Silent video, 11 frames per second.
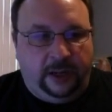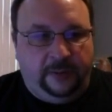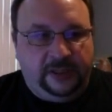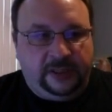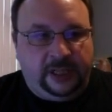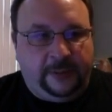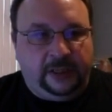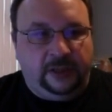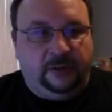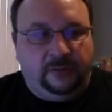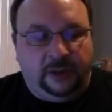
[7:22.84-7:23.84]
This time I
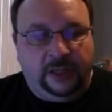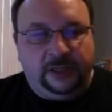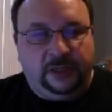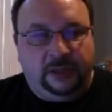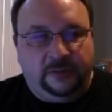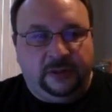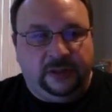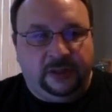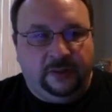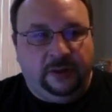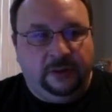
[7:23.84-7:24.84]
don't want to start with a
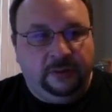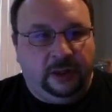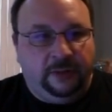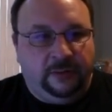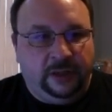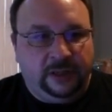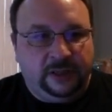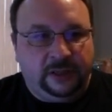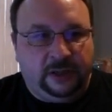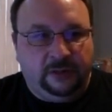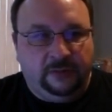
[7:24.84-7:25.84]
0. I want to
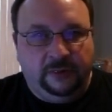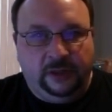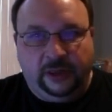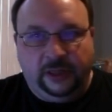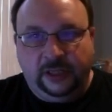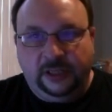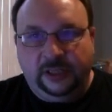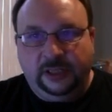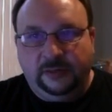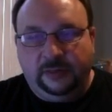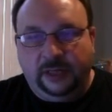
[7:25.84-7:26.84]
start with
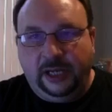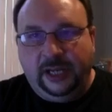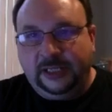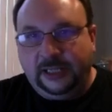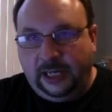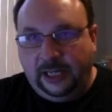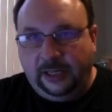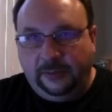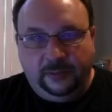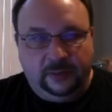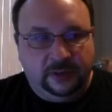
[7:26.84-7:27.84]
the next item.